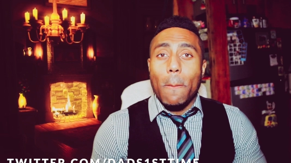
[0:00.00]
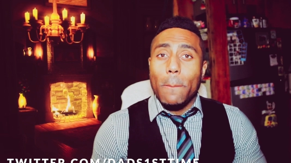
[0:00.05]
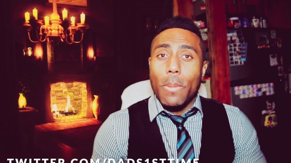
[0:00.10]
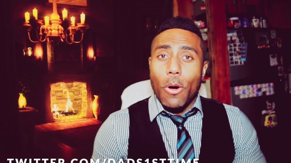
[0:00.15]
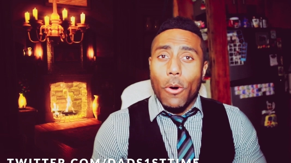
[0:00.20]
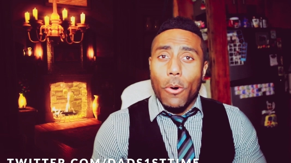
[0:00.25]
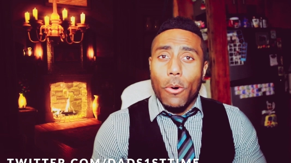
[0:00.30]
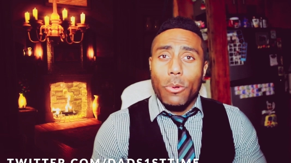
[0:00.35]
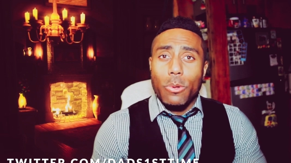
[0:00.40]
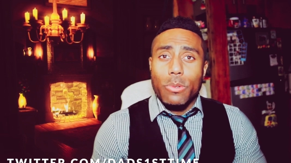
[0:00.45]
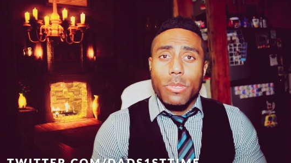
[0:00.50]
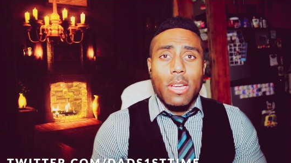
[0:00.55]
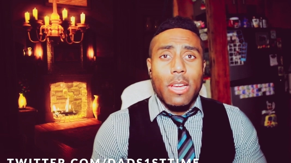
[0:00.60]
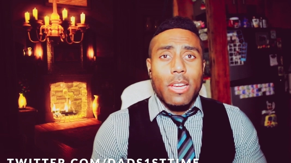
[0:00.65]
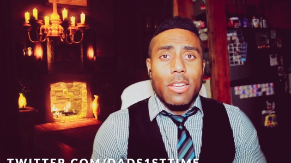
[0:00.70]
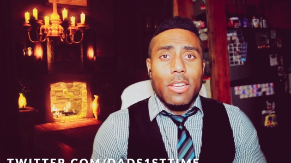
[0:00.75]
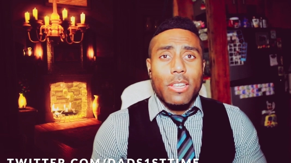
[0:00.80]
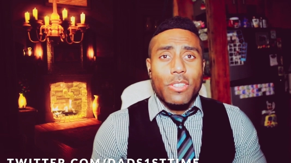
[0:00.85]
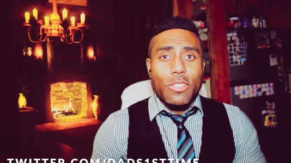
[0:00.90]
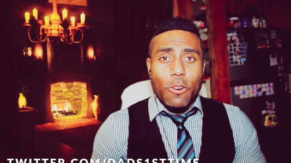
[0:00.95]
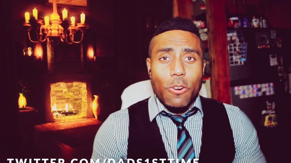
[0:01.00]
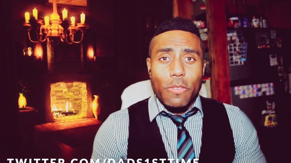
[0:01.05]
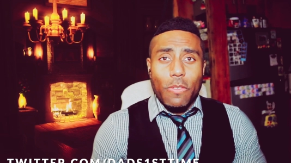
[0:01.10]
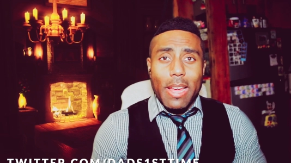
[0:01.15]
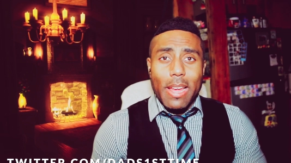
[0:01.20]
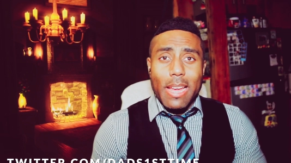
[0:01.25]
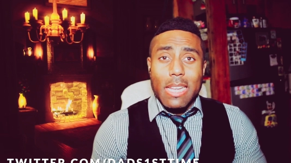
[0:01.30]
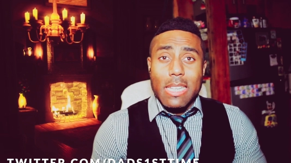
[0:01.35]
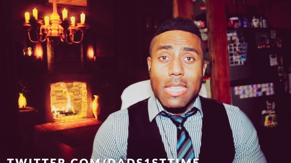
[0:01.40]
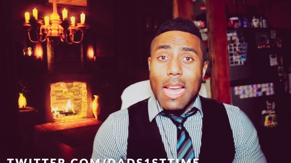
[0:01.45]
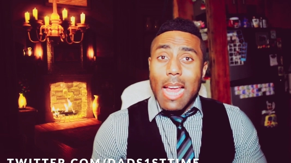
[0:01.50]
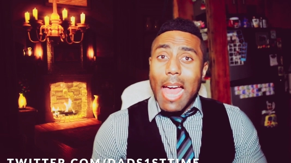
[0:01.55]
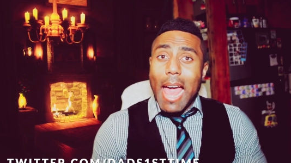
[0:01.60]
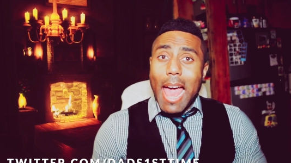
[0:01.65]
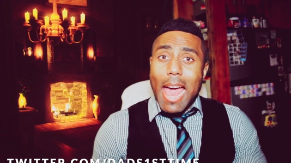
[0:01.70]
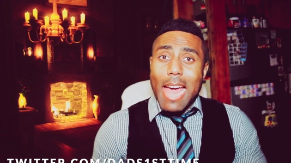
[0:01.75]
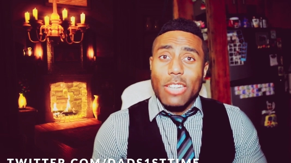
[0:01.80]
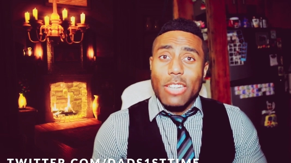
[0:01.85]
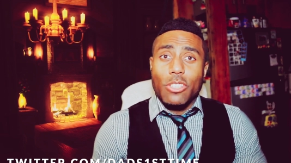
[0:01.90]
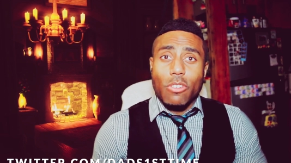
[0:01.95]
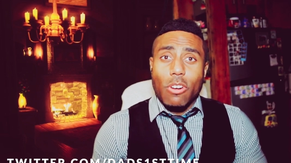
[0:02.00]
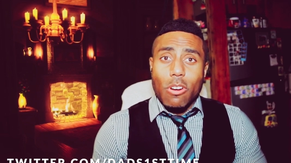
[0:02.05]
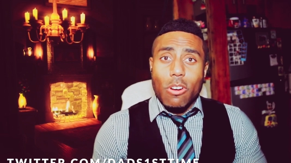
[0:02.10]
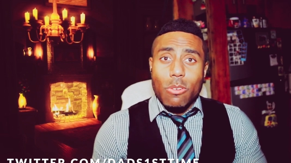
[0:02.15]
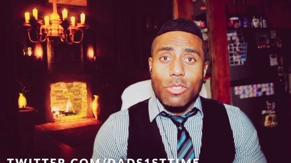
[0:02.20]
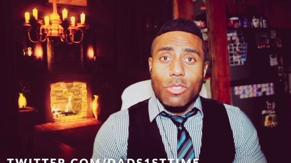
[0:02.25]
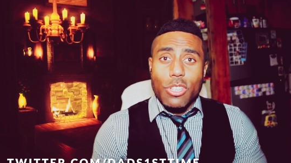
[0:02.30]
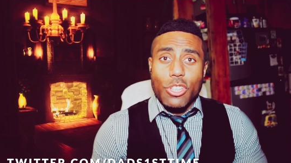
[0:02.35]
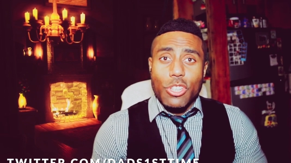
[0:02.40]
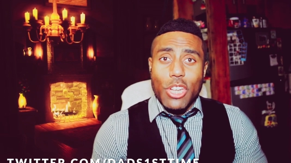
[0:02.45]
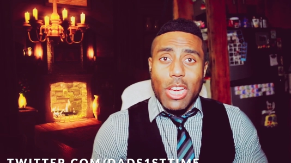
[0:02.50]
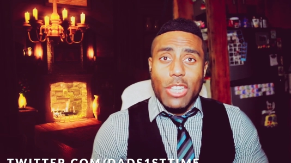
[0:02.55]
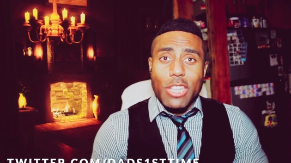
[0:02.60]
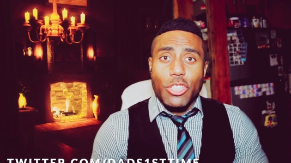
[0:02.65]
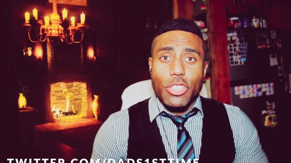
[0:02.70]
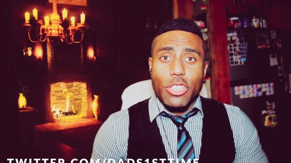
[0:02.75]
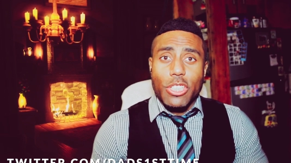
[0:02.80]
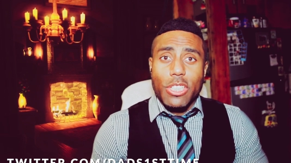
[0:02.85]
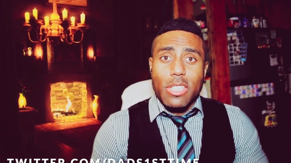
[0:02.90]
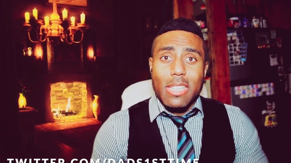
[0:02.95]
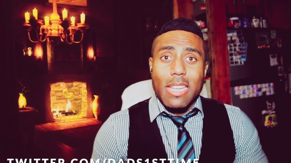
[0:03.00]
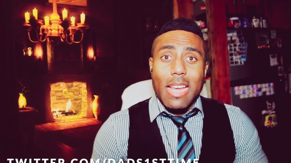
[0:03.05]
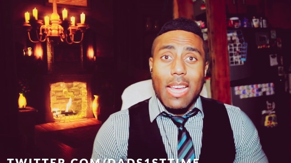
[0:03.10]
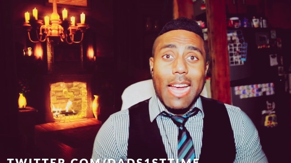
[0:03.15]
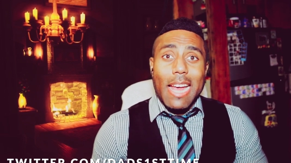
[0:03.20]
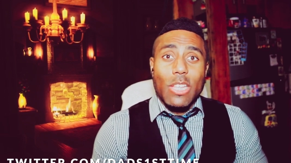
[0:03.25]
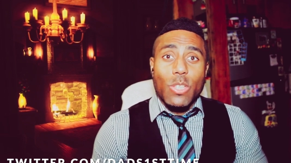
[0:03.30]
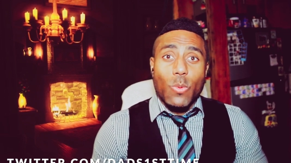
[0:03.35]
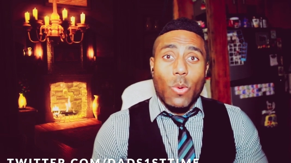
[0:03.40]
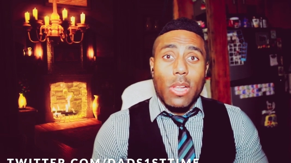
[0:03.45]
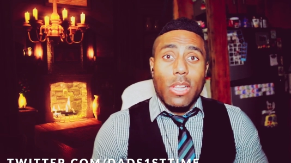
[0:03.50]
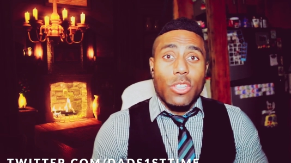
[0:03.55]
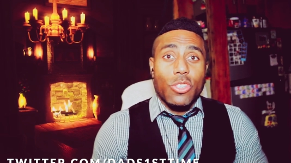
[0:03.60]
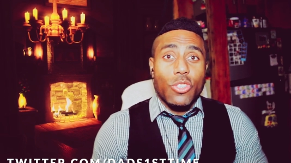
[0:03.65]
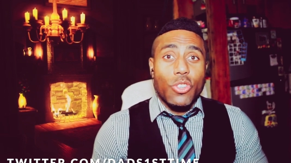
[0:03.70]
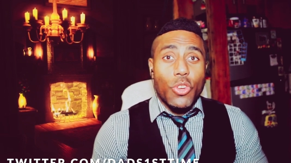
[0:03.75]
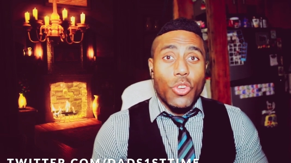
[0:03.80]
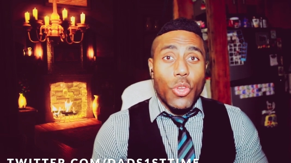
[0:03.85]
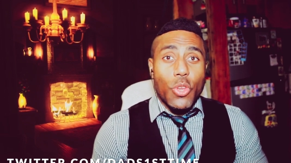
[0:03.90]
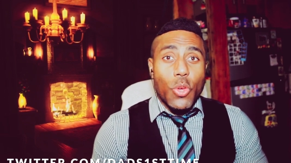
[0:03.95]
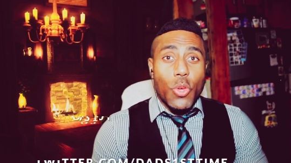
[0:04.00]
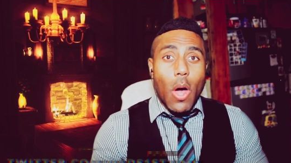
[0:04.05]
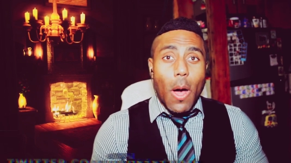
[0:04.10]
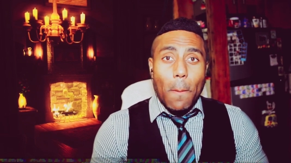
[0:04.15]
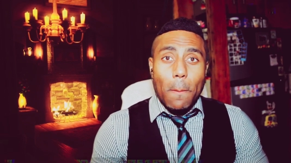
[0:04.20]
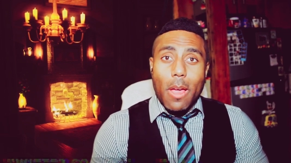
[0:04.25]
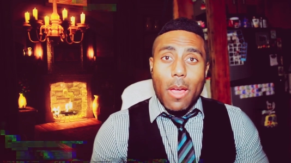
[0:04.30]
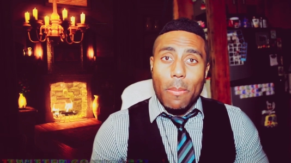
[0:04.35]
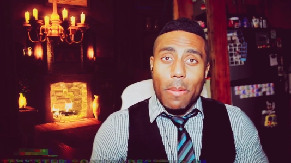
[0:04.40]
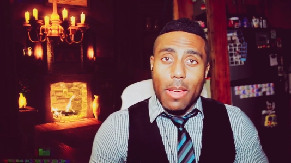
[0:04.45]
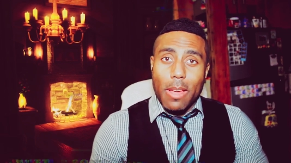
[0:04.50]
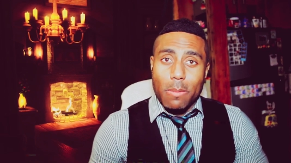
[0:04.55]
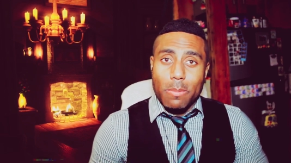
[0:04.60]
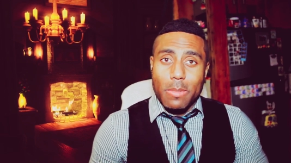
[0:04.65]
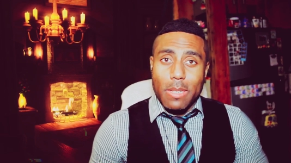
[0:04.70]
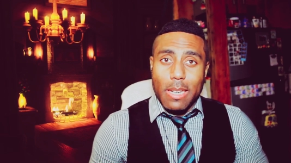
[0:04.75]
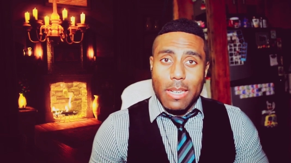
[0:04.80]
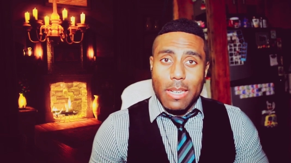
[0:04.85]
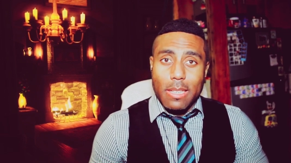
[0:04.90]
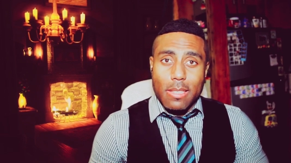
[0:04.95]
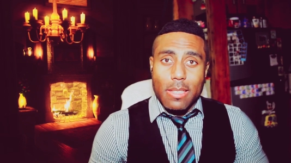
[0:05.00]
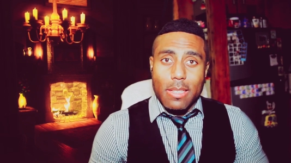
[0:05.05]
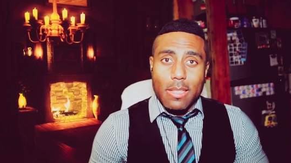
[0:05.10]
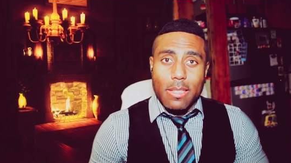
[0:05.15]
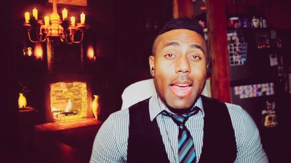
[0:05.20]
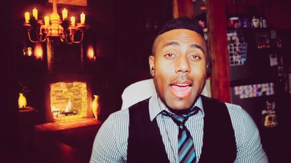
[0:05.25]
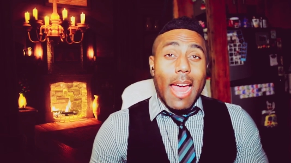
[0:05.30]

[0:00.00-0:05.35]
in polls, surveys, add your own suggestions, as well as new upcoming updates.